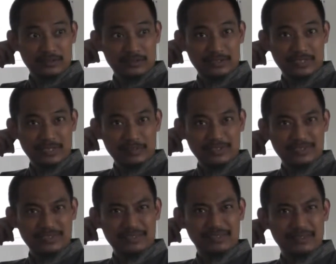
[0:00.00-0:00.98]
Statement.
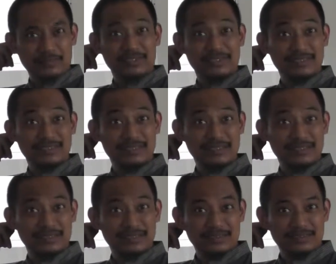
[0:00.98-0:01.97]

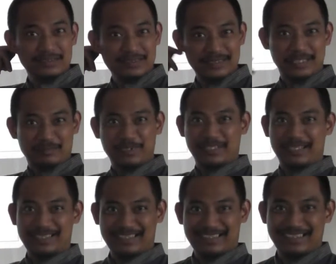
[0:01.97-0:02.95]
Statement.